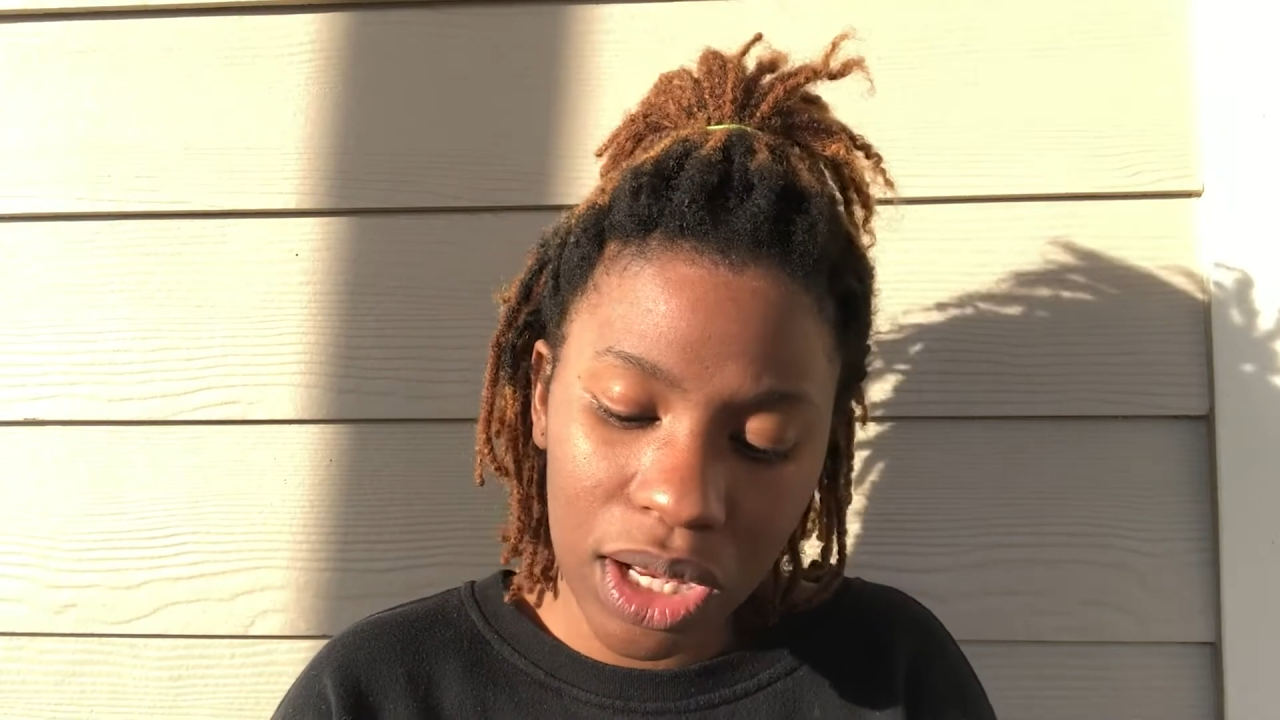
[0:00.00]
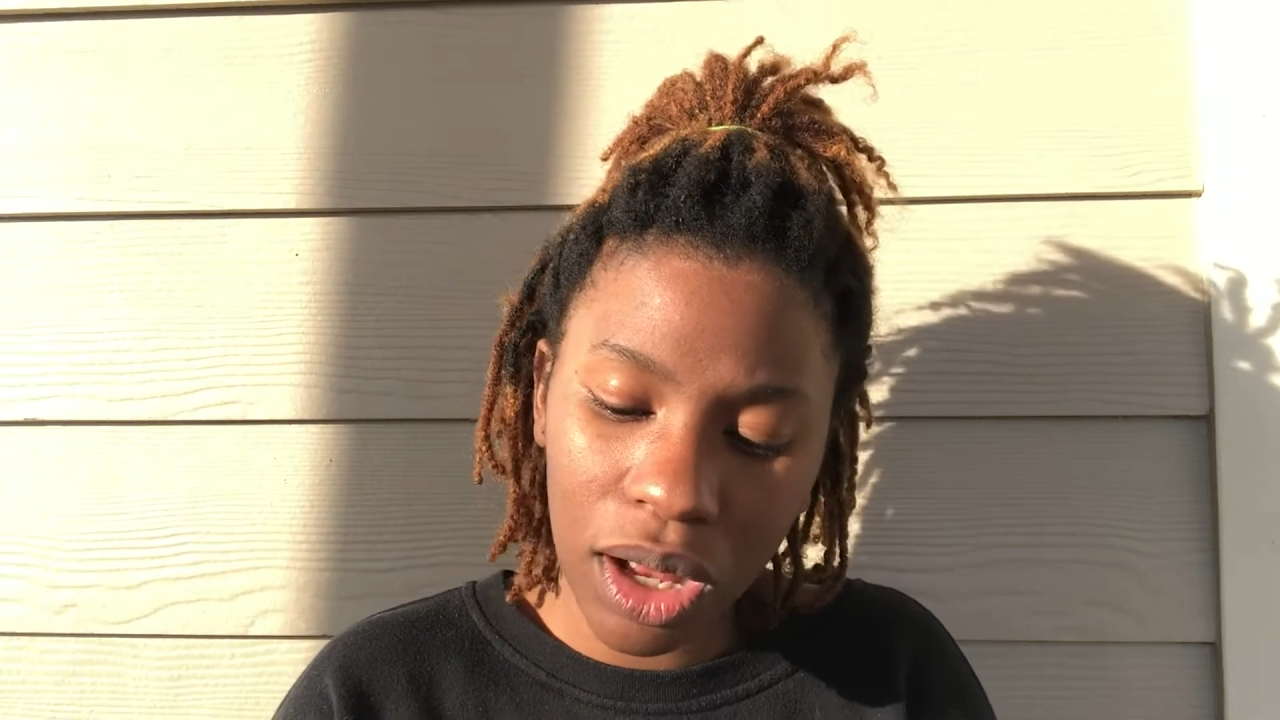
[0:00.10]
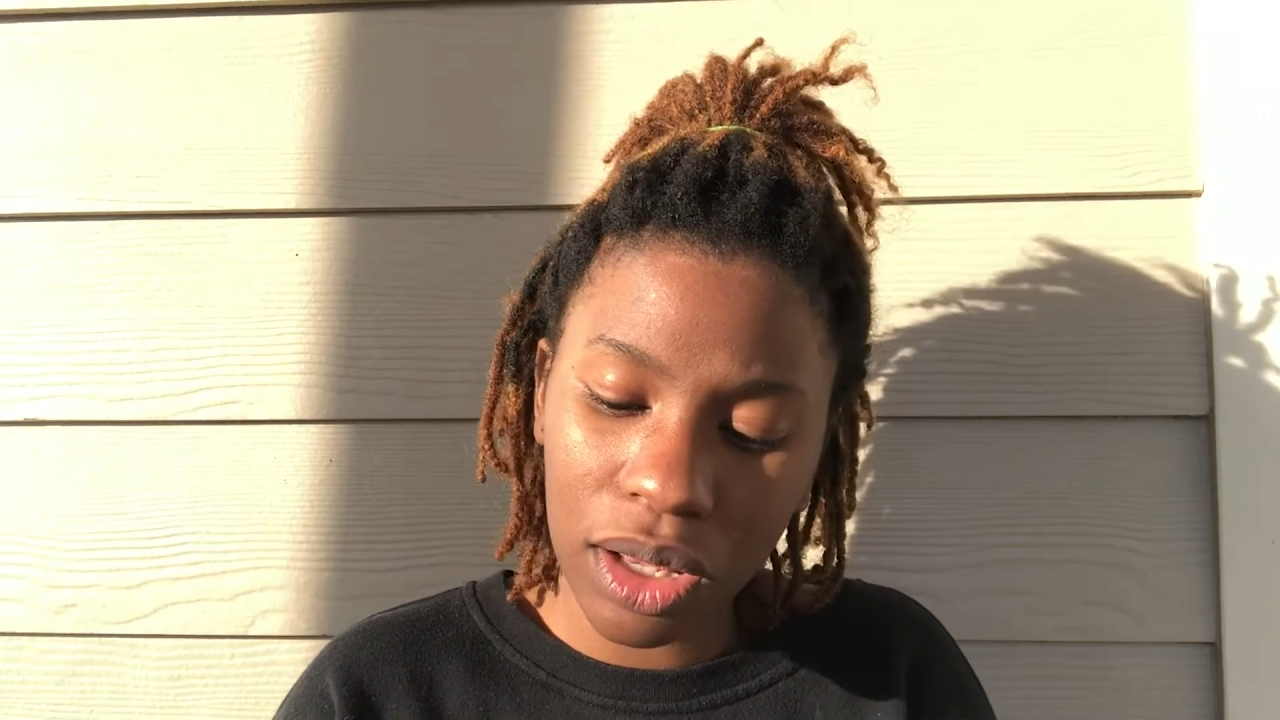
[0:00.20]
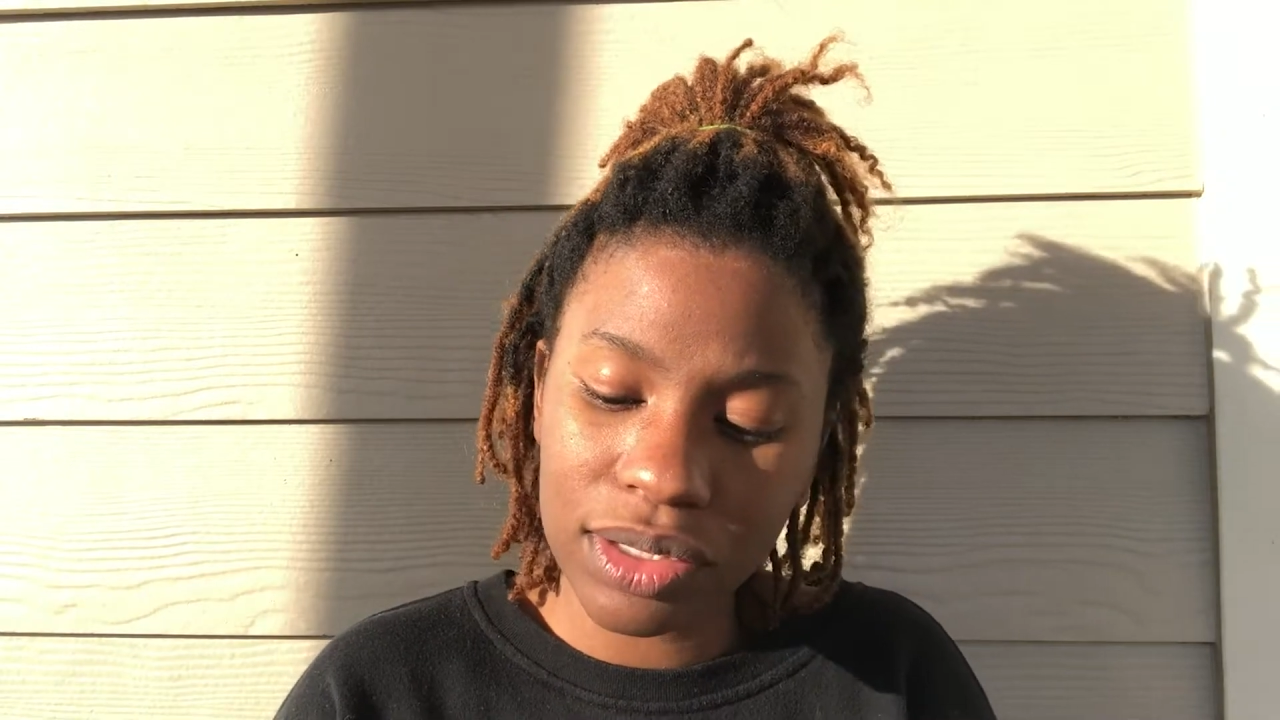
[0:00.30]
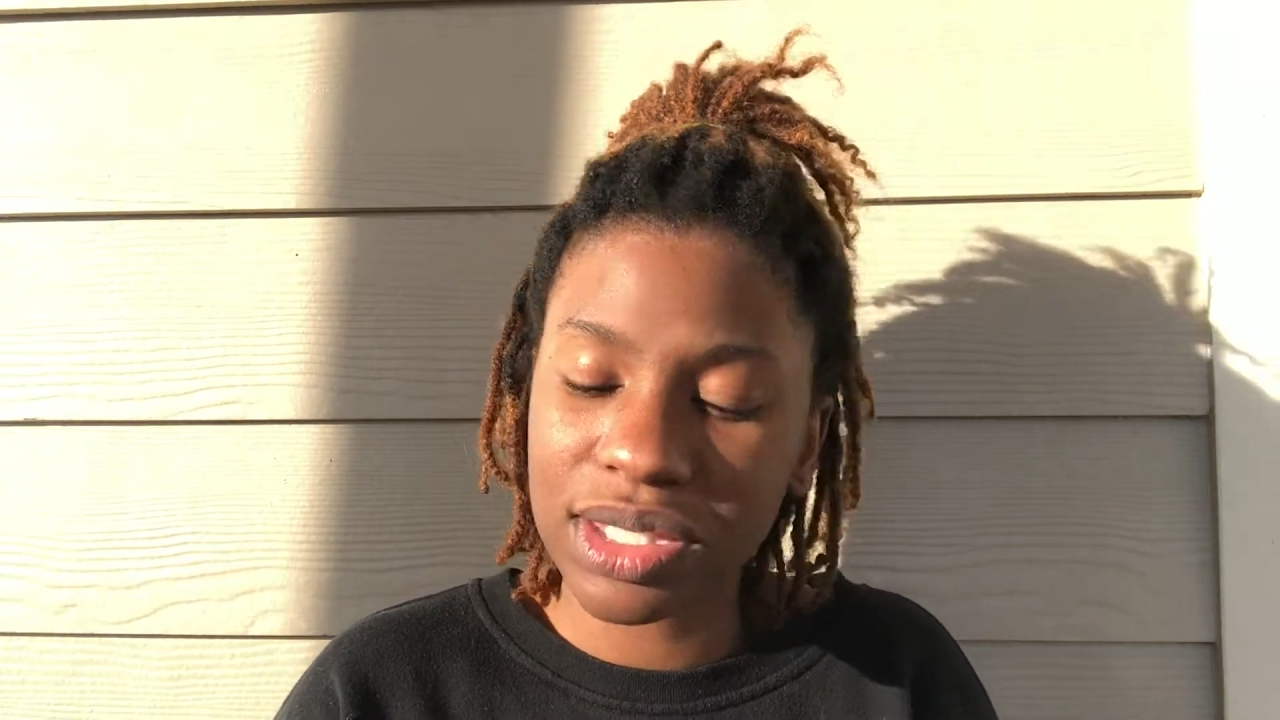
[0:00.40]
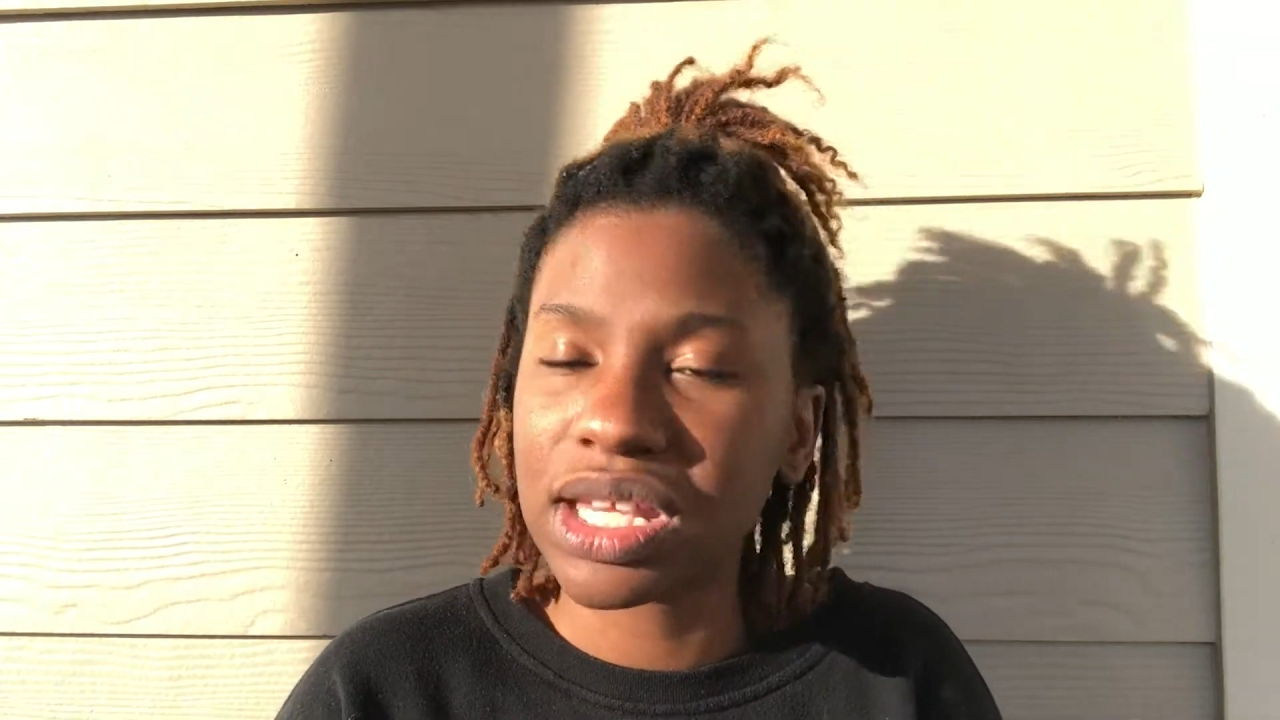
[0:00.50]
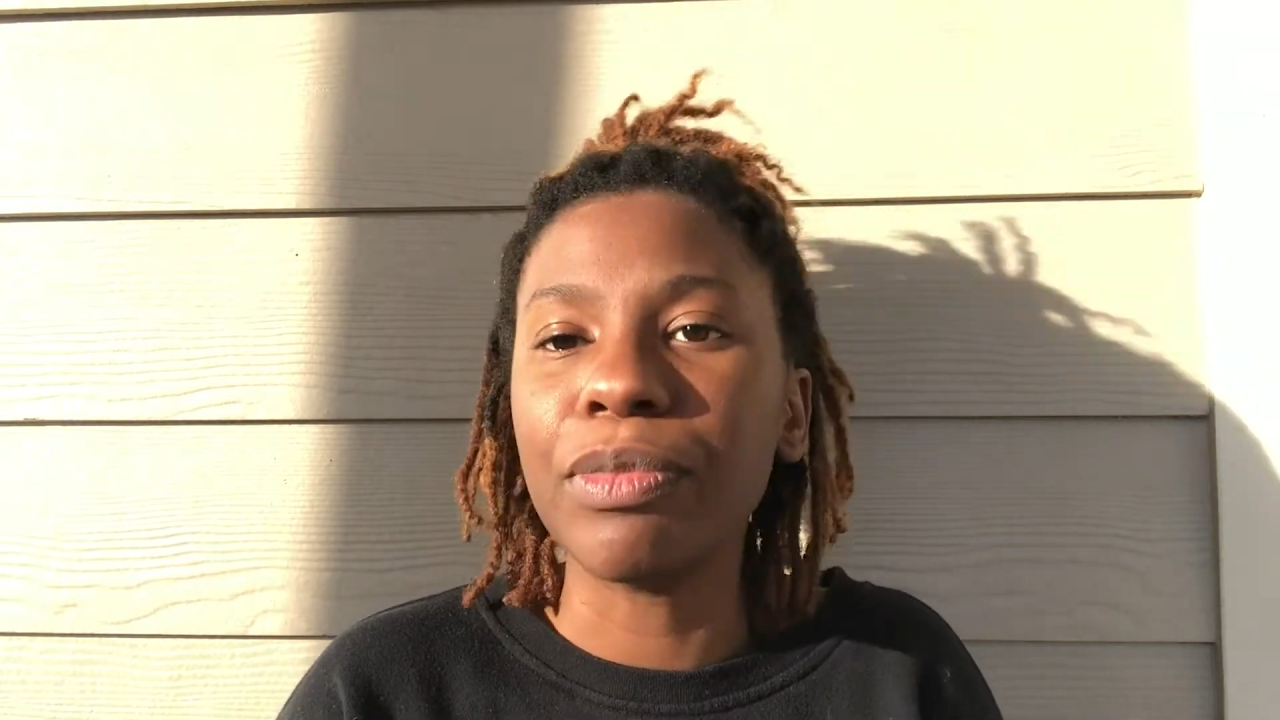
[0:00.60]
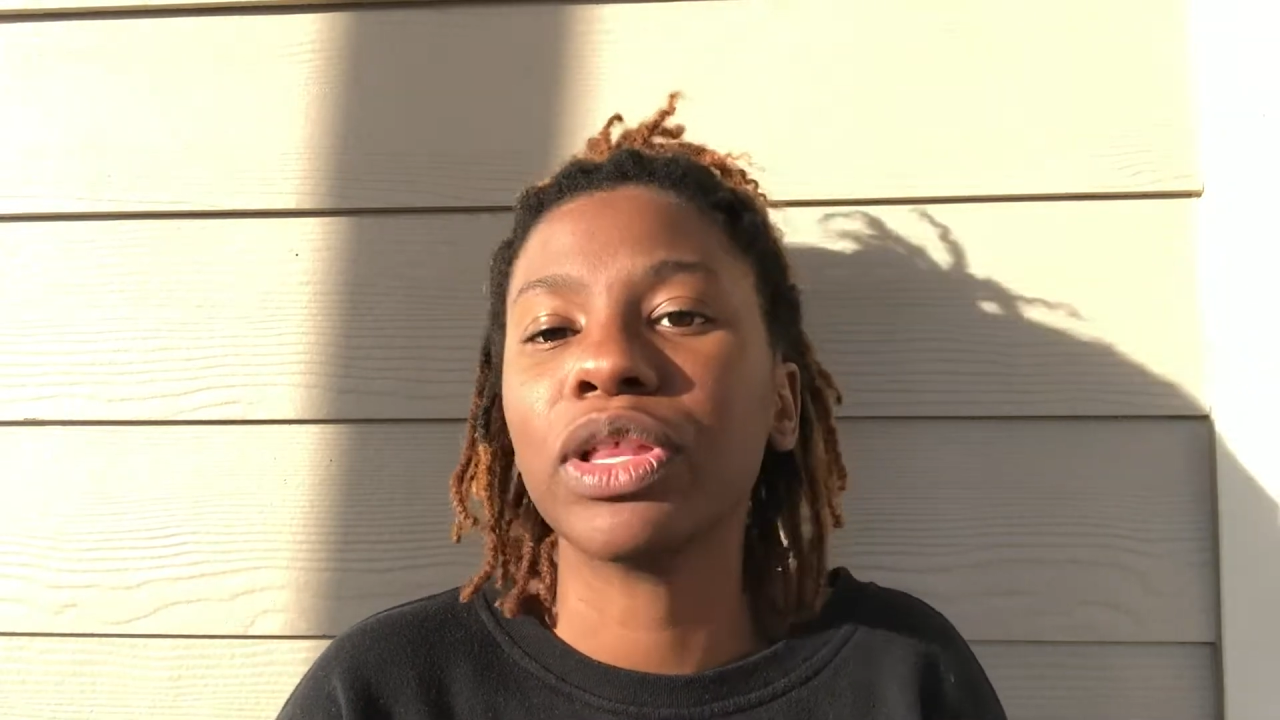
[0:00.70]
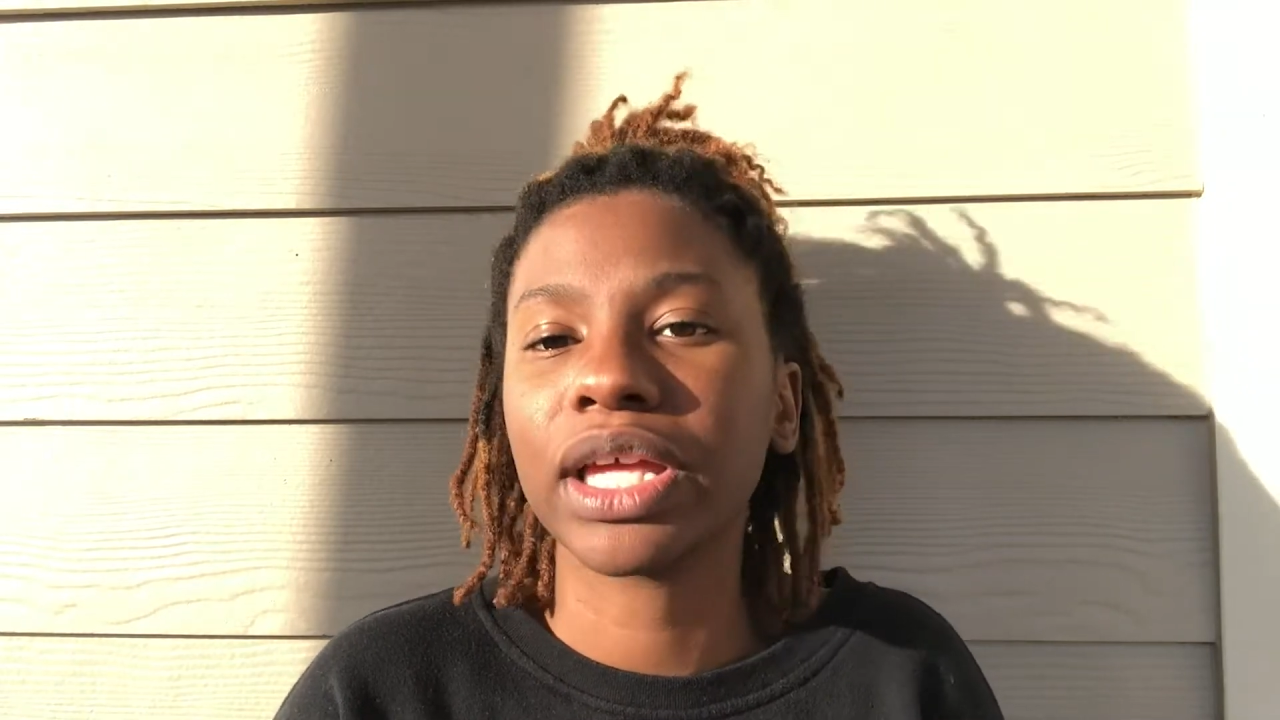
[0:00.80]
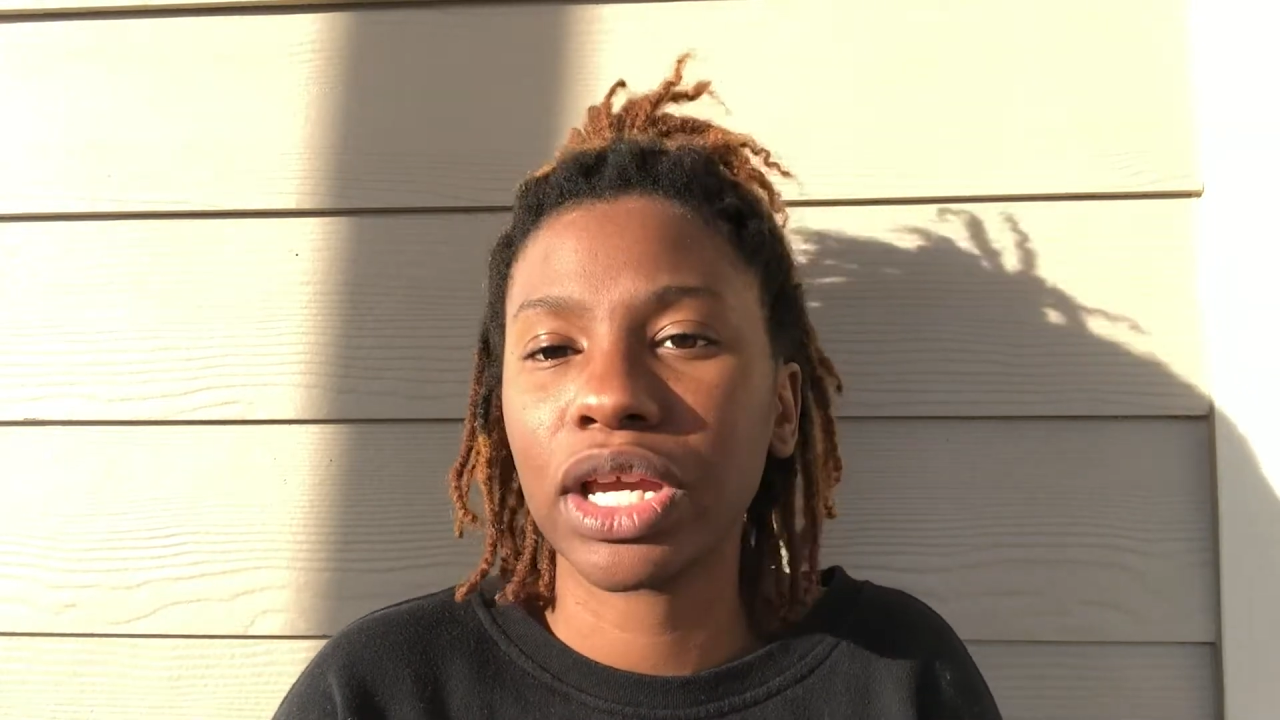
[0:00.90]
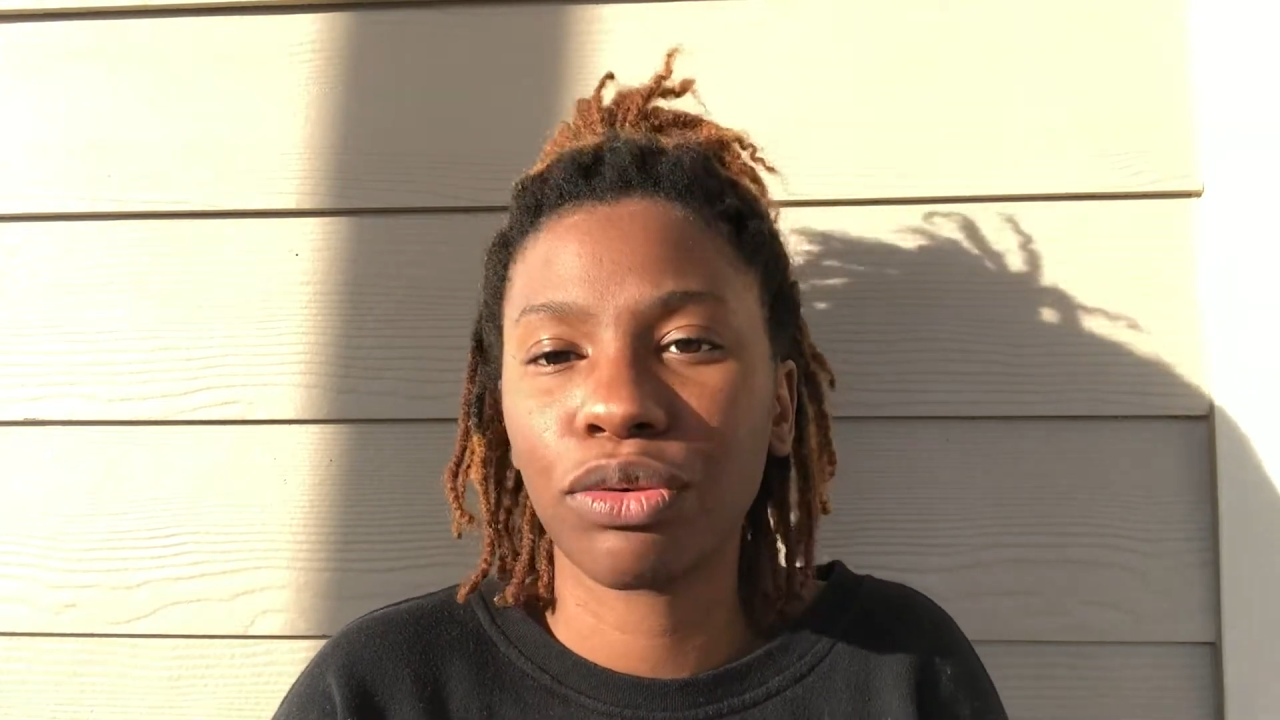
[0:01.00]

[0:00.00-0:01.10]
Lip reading: called stimulating